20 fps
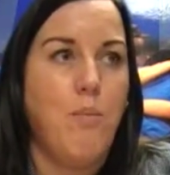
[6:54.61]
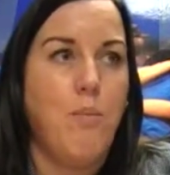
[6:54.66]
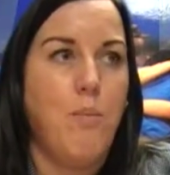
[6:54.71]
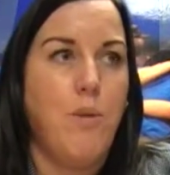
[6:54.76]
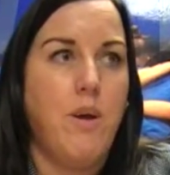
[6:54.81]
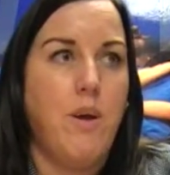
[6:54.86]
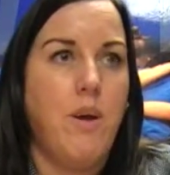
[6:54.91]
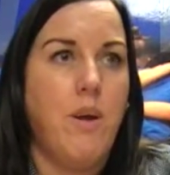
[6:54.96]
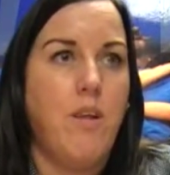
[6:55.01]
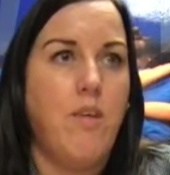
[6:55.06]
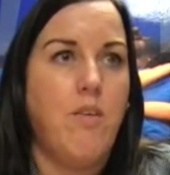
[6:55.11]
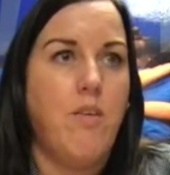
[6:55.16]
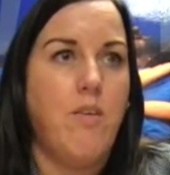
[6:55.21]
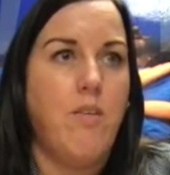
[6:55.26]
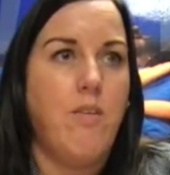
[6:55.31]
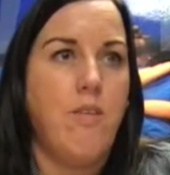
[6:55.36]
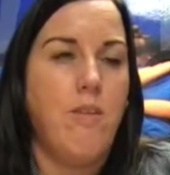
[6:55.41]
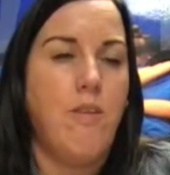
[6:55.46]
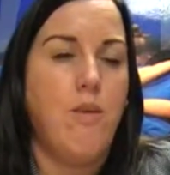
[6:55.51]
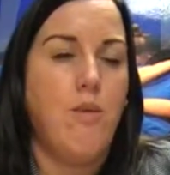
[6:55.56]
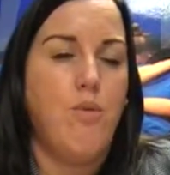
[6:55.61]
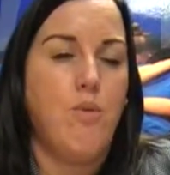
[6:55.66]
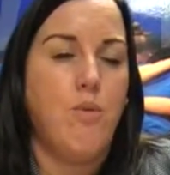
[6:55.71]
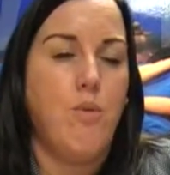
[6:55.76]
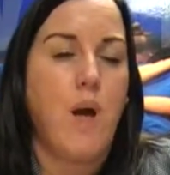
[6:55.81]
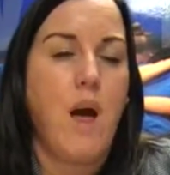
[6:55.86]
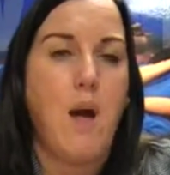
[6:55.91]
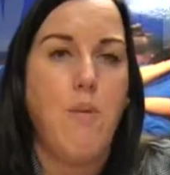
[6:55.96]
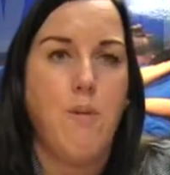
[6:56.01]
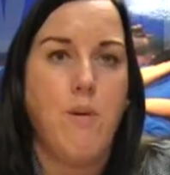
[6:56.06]
But to see her so
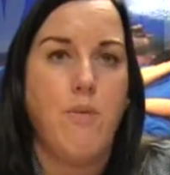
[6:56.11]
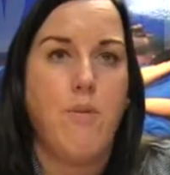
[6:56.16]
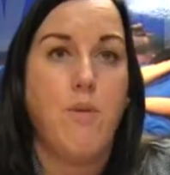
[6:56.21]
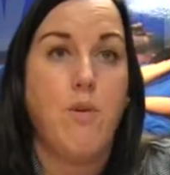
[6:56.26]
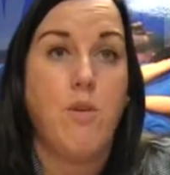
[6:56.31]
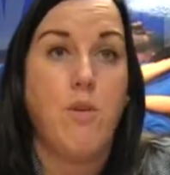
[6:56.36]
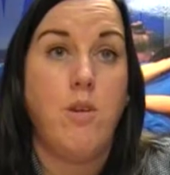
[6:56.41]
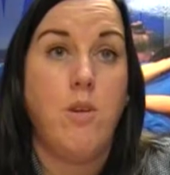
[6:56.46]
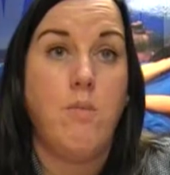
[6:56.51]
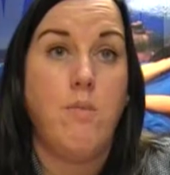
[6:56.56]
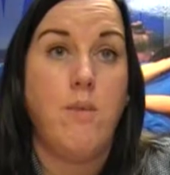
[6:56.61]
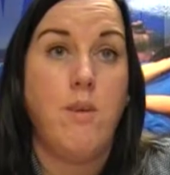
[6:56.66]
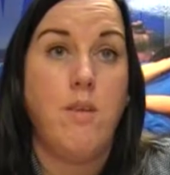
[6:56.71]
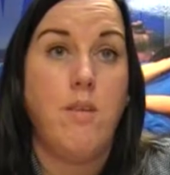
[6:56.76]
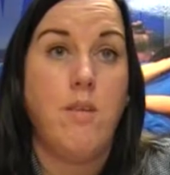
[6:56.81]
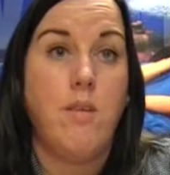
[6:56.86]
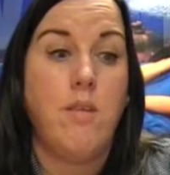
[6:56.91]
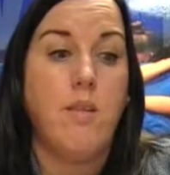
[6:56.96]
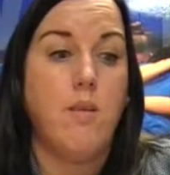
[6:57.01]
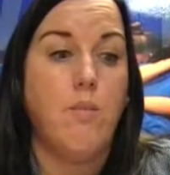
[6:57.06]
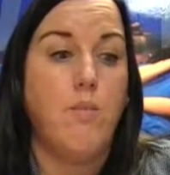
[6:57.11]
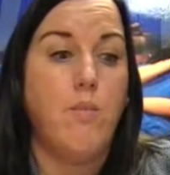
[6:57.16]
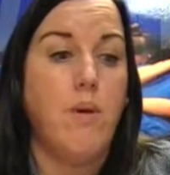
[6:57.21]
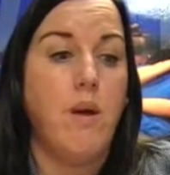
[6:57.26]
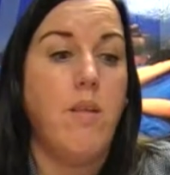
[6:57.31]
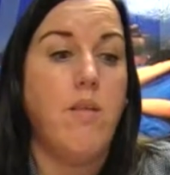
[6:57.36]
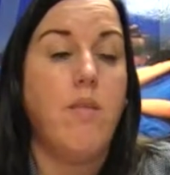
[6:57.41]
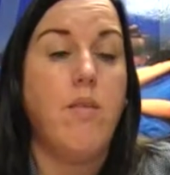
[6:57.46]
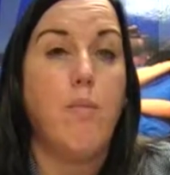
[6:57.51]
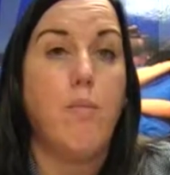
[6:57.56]
happy for her teammates and
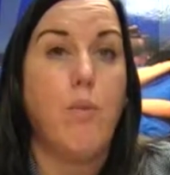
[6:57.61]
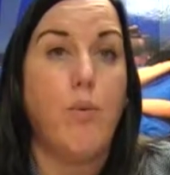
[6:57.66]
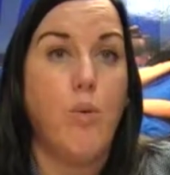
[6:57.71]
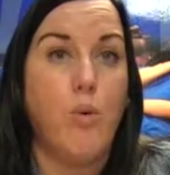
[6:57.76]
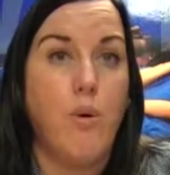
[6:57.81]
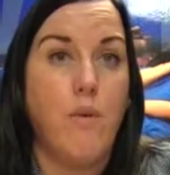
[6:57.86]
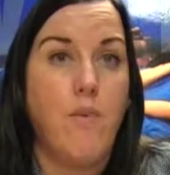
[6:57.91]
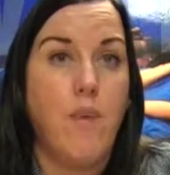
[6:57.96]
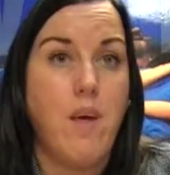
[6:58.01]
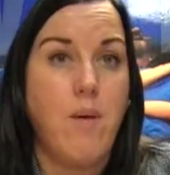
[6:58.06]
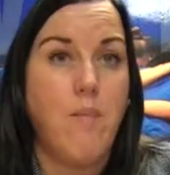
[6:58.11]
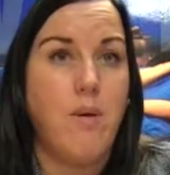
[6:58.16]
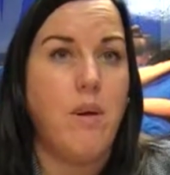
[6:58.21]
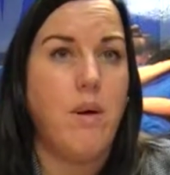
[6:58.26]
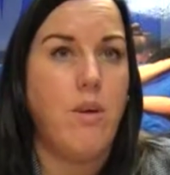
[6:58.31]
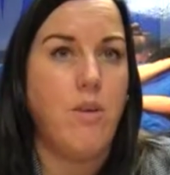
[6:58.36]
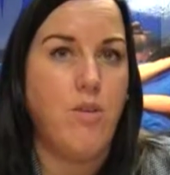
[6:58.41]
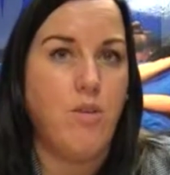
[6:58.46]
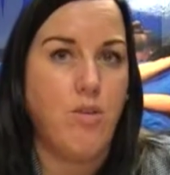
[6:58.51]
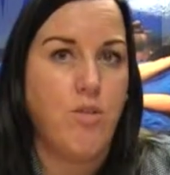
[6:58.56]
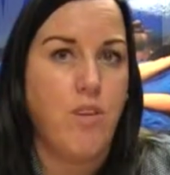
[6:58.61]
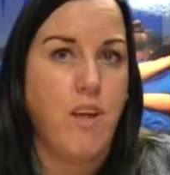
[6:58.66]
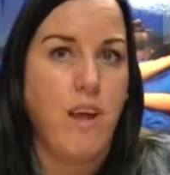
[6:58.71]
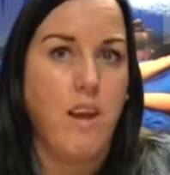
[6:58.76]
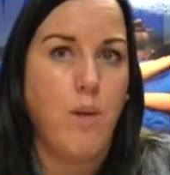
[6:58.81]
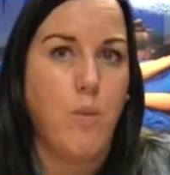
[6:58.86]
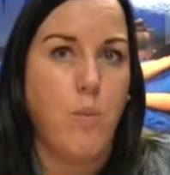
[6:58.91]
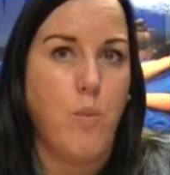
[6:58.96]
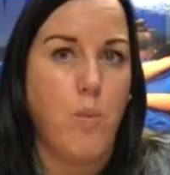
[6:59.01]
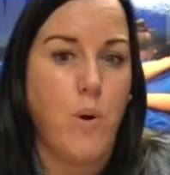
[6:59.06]
in support of them and
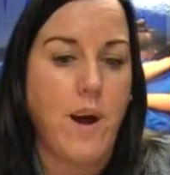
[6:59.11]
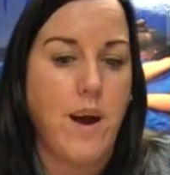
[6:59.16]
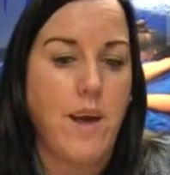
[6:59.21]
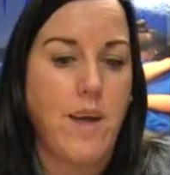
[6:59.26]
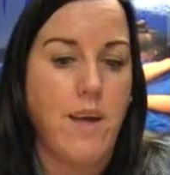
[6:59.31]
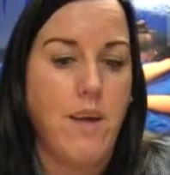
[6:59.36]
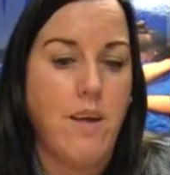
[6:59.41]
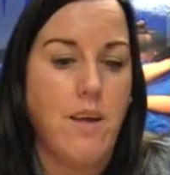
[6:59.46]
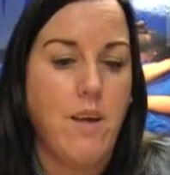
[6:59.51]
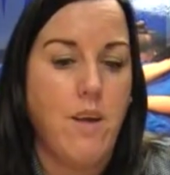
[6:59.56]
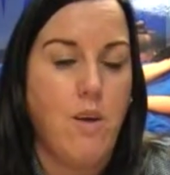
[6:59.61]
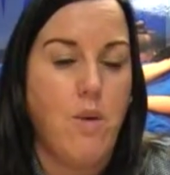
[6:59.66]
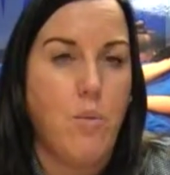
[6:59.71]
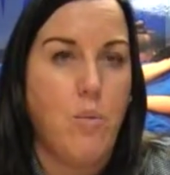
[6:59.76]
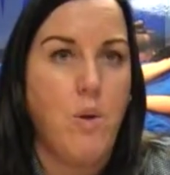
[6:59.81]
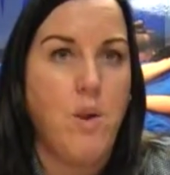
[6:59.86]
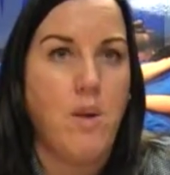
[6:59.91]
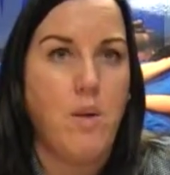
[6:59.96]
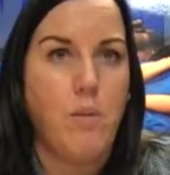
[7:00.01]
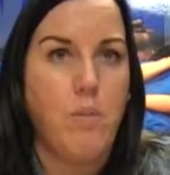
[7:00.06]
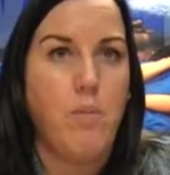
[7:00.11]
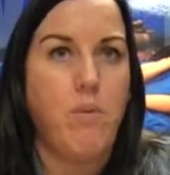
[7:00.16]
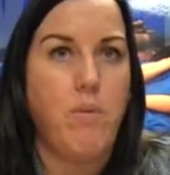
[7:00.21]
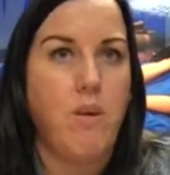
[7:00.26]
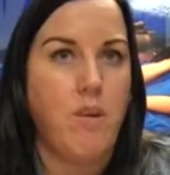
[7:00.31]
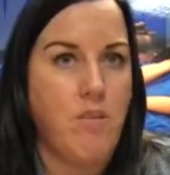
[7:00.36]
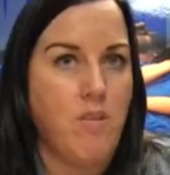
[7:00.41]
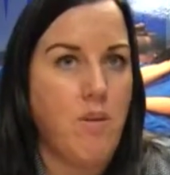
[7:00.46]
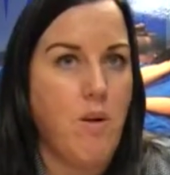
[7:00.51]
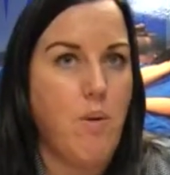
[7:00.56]
understanding why we didn't
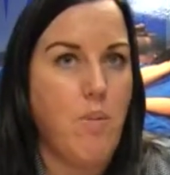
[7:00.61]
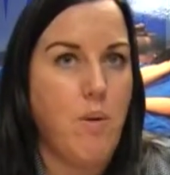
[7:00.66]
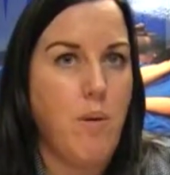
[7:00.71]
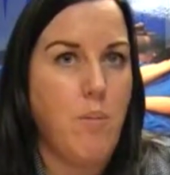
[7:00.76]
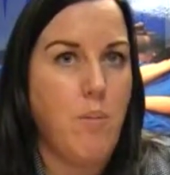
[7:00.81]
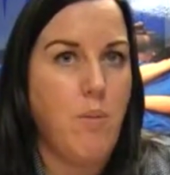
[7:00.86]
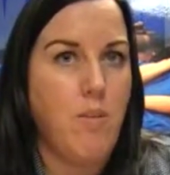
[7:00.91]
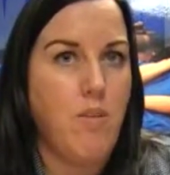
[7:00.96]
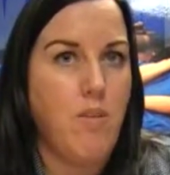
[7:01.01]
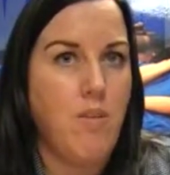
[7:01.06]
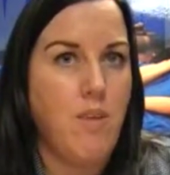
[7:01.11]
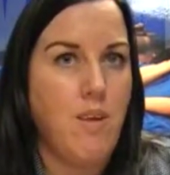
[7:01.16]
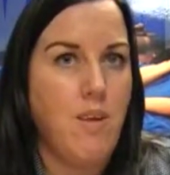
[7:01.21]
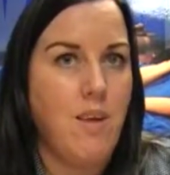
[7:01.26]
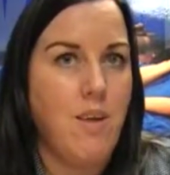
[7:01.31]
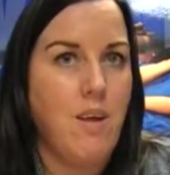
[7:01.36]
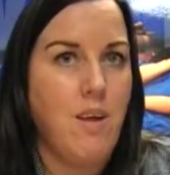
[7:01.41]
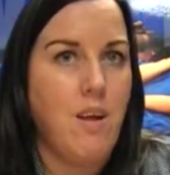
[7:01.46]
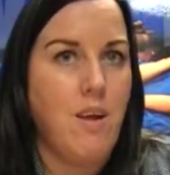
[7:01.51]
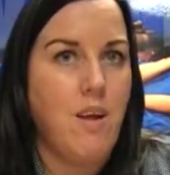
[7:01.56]
play certain people today